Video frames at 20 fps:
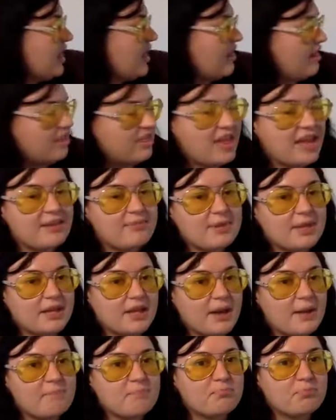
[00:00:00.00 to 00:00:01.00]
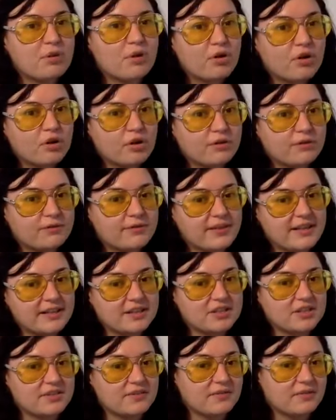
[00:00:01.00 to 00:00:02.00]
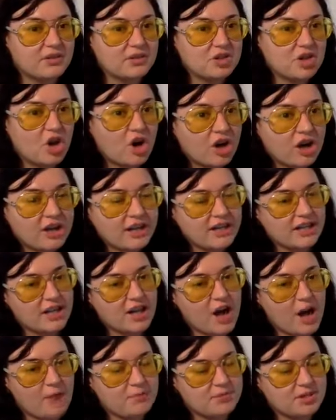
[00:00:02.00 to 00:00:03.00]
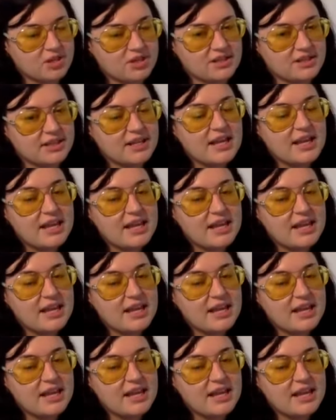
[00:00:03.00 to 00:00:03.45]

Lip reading: they become perfect targeting options